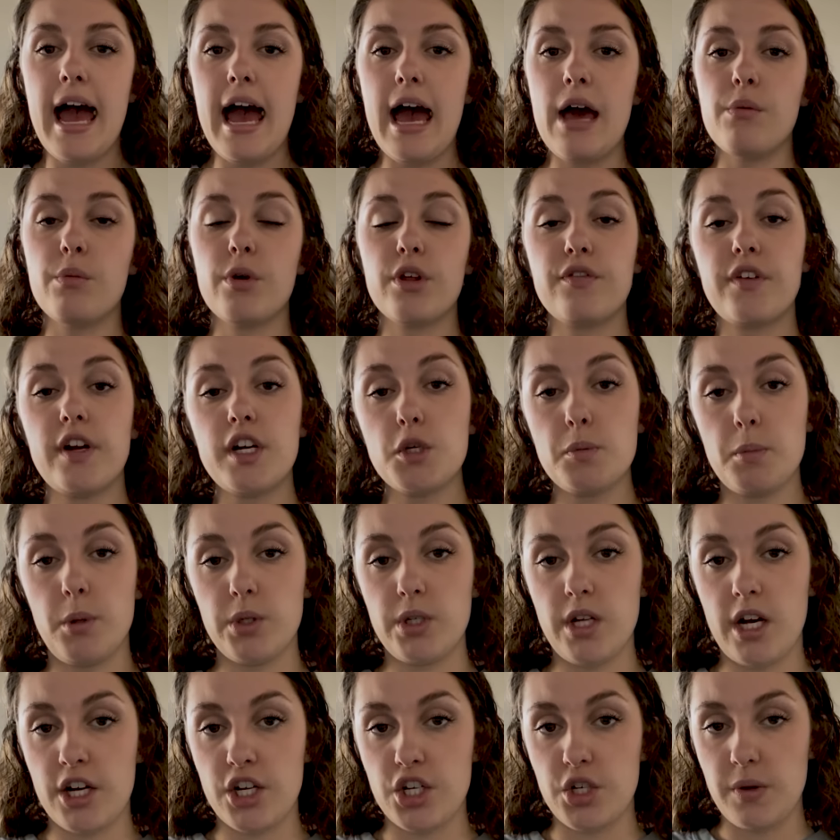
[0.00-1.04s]
And with French
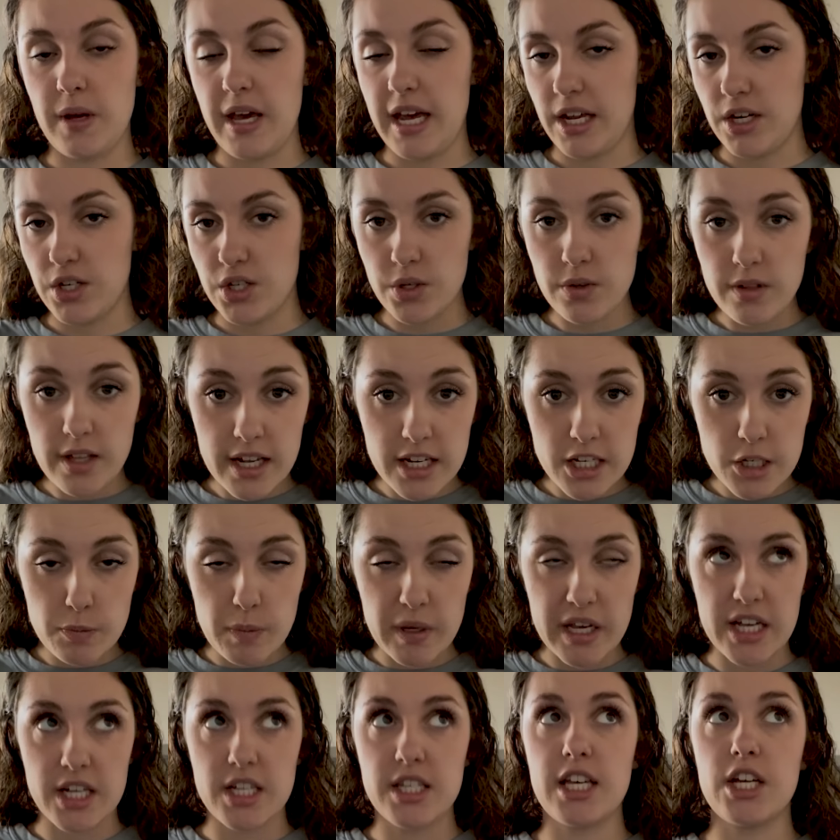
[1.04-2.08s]
Bulldogs, you can't do this
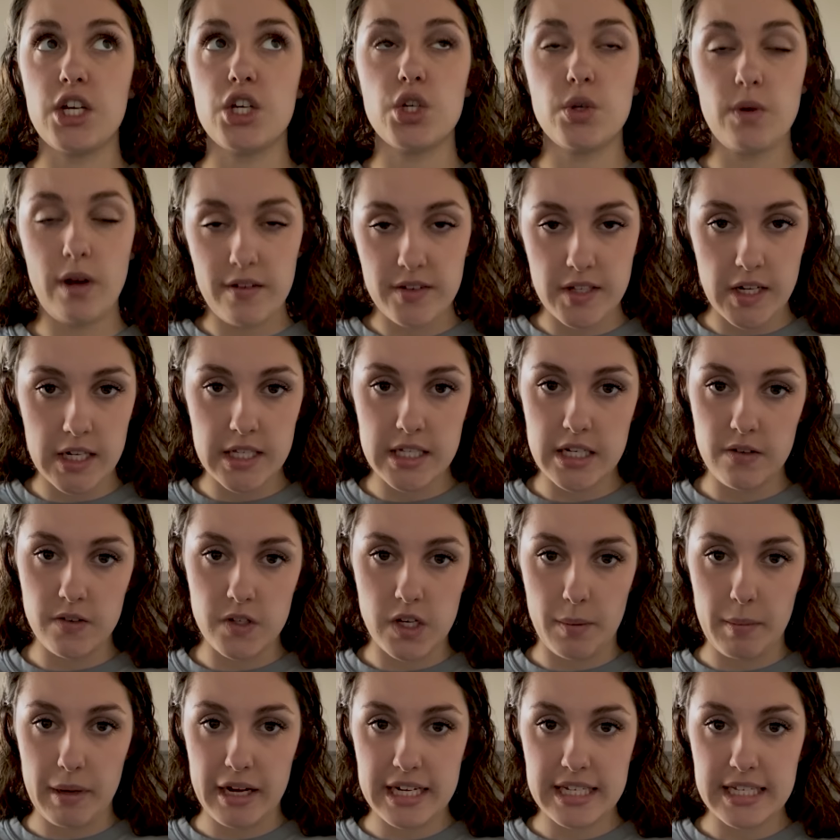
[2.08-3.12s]
because they do have sensitive
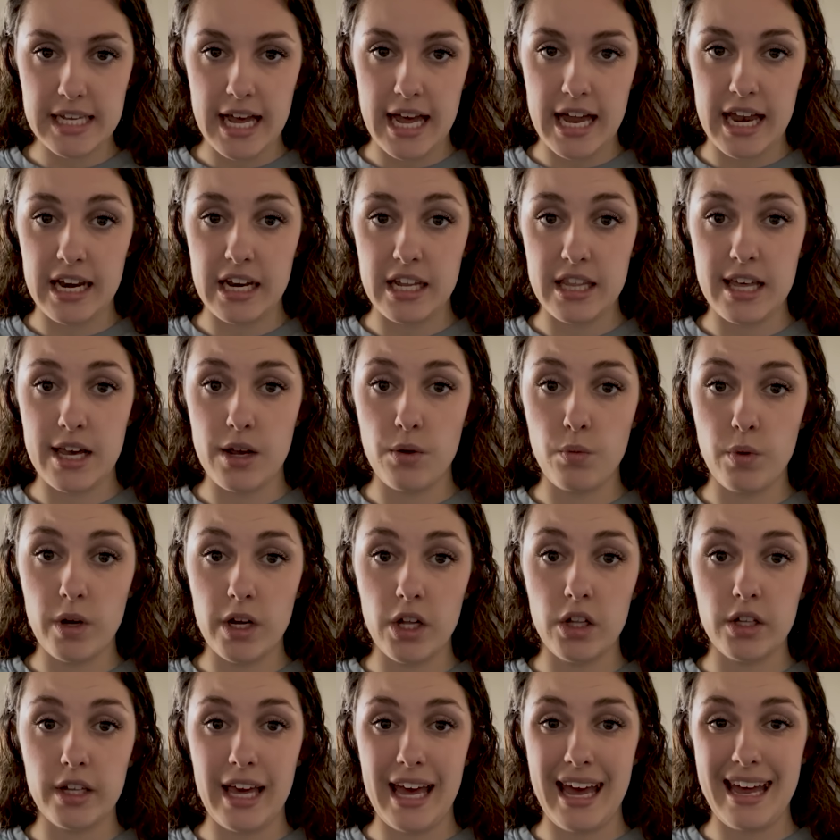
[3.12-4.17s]
stomachs and they
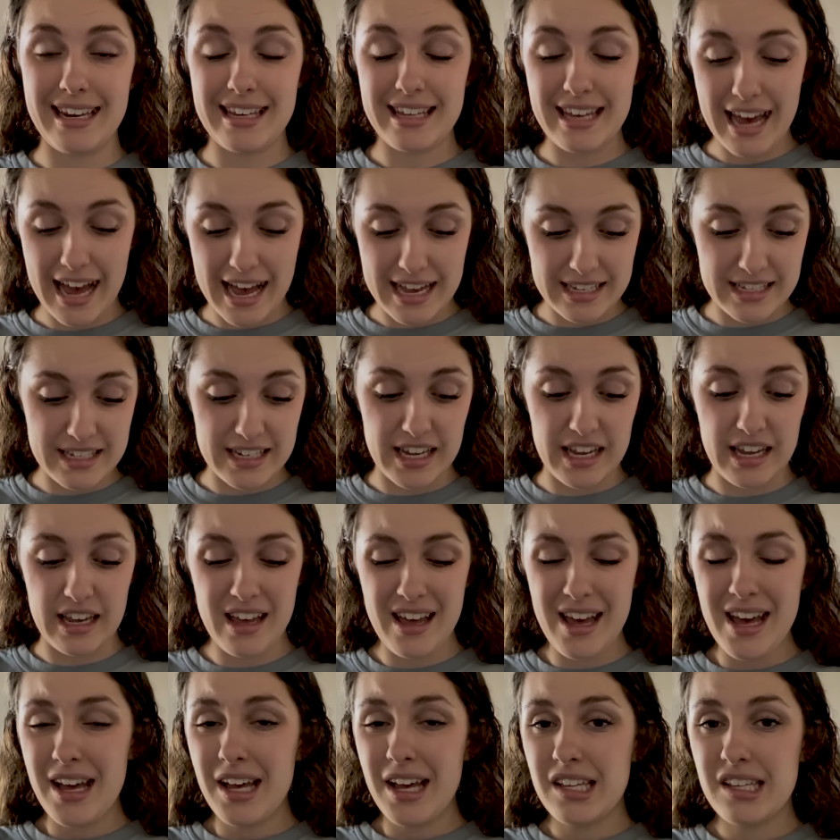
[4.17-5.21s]
will get gassy,
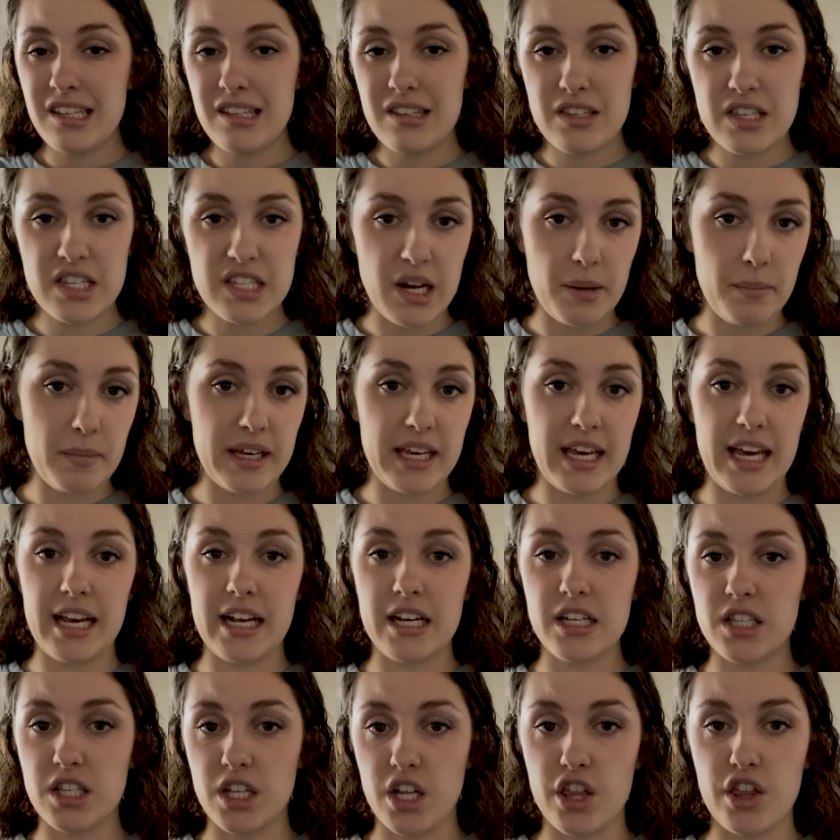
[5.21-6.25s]
stomach
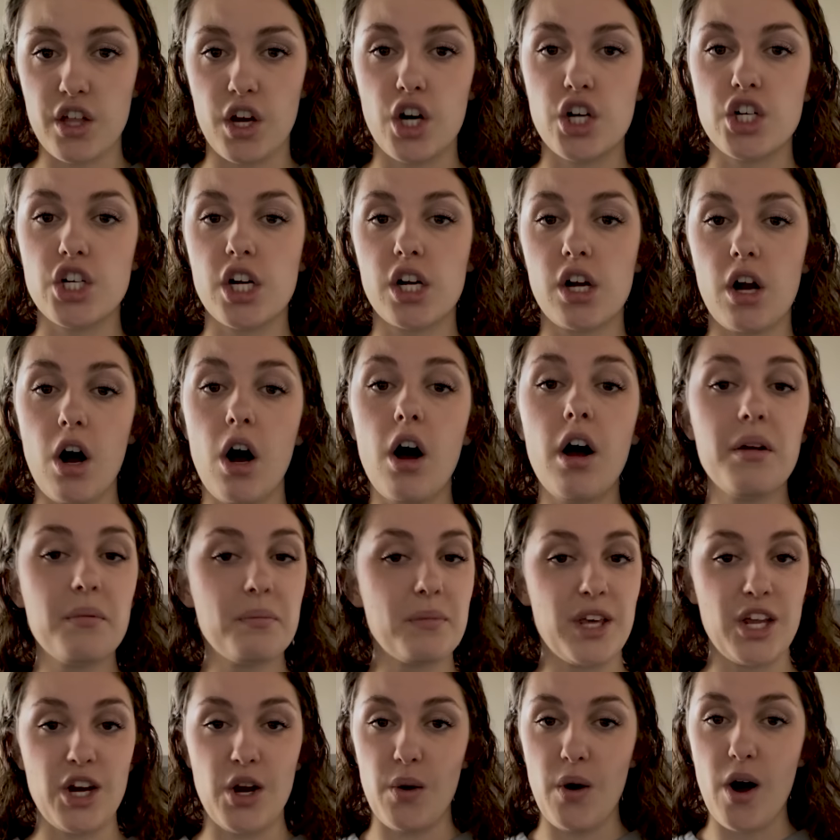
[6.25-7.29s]
aches, lethargic,
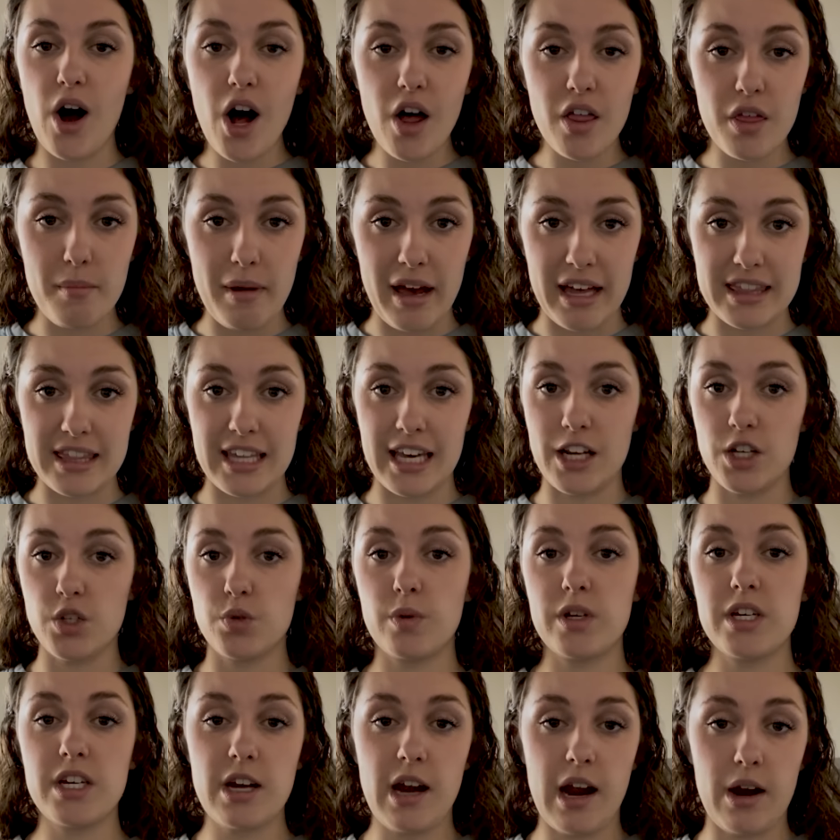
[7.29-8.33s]
you know, all the bad things.
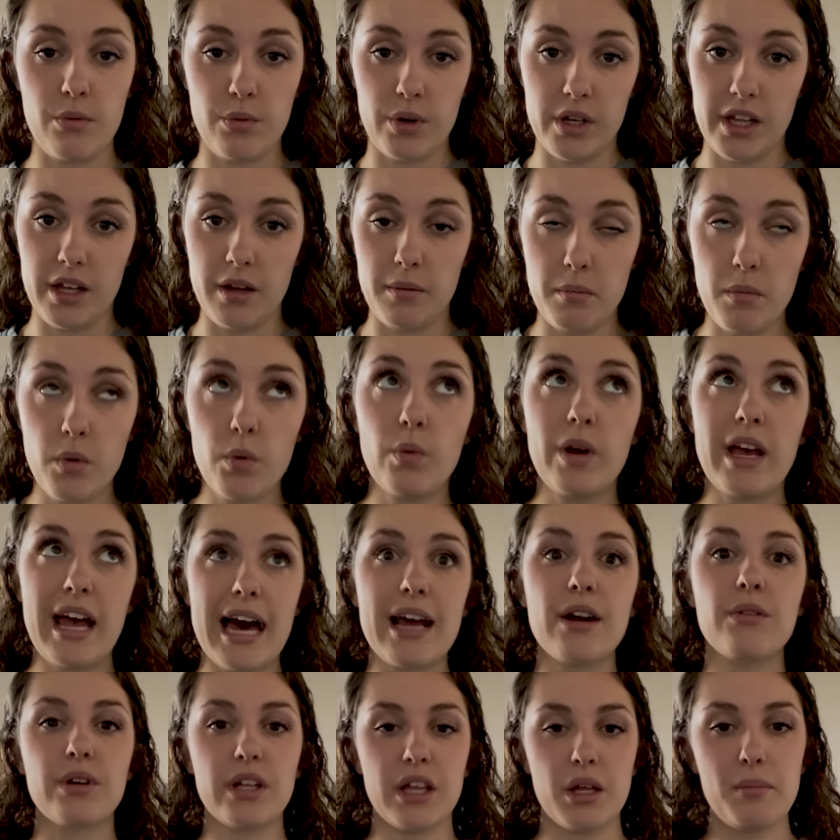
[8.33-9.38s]
We had a
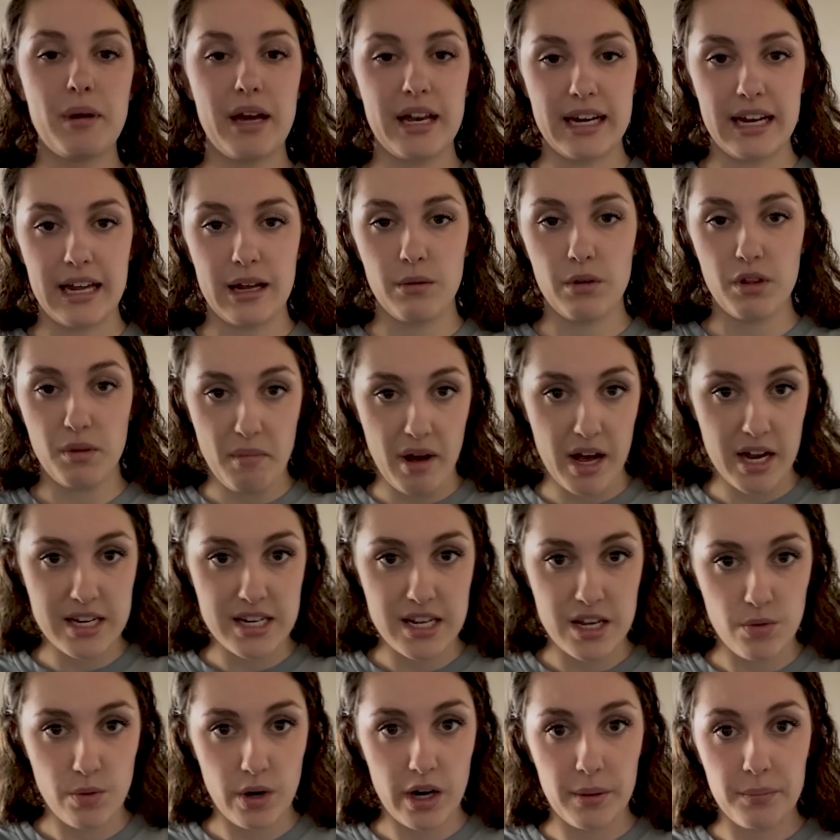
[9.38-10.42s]
really bad night with
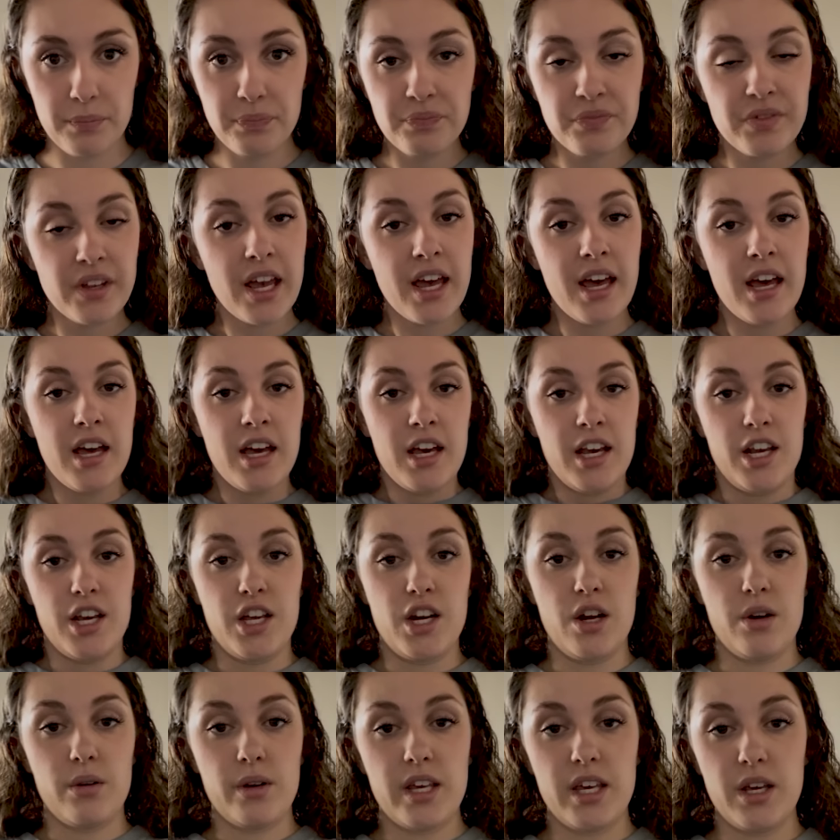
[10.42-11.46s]
Monte where, you
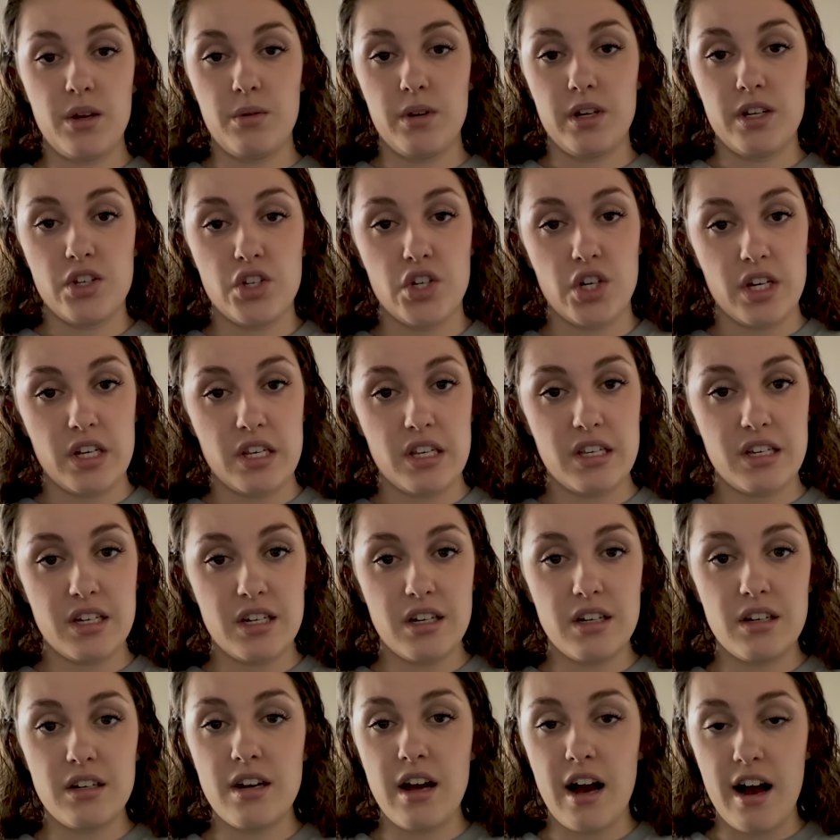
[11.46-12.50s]
know, he was
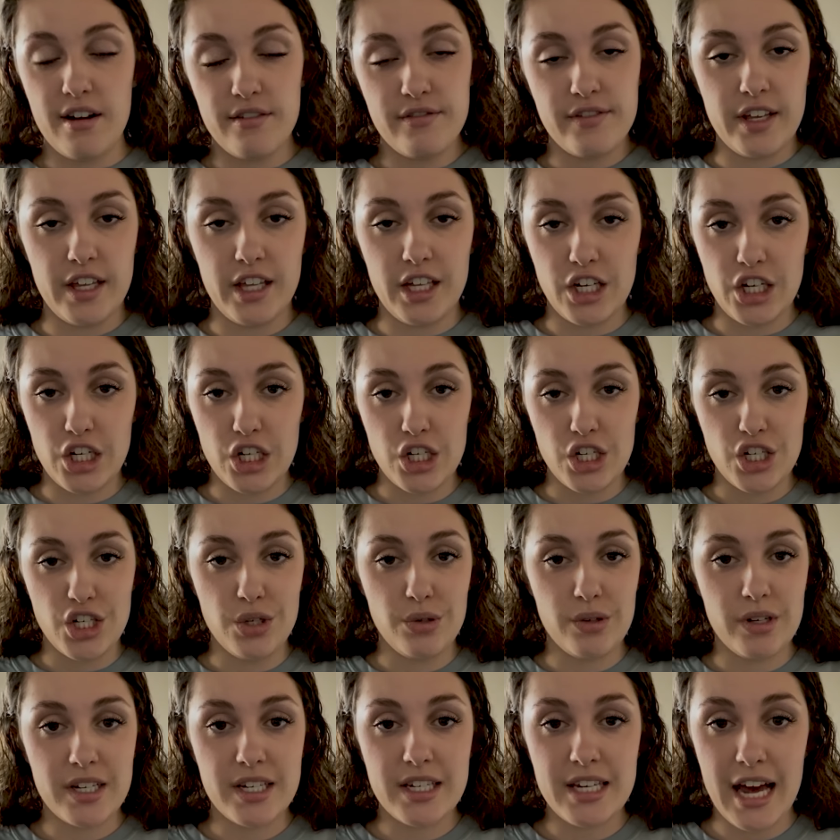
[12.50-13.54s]
just not feeling good,
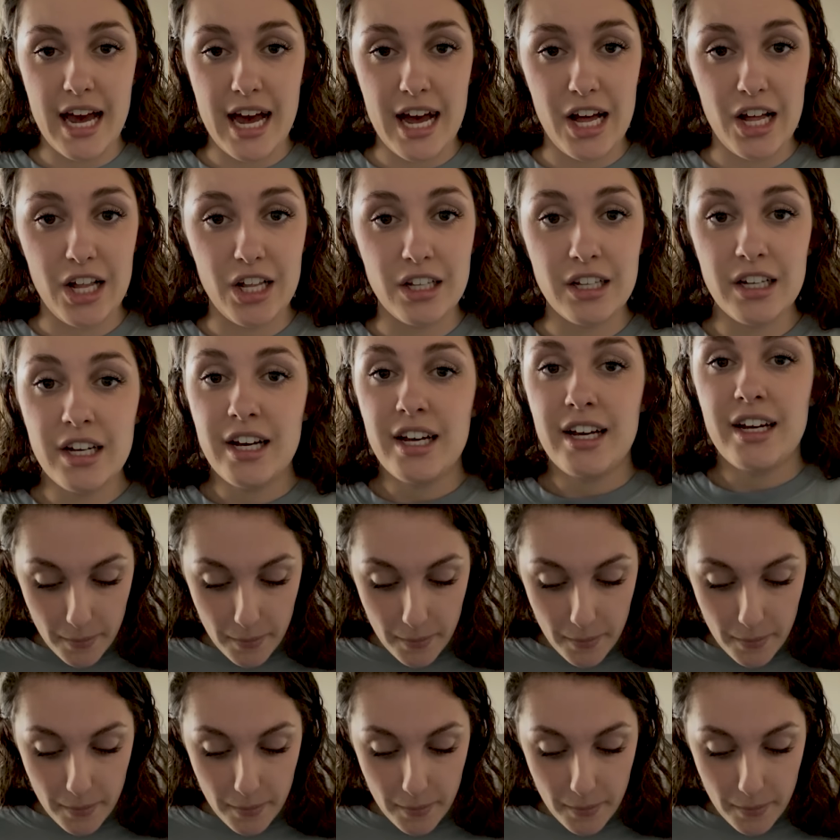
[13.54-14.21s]
you could tell.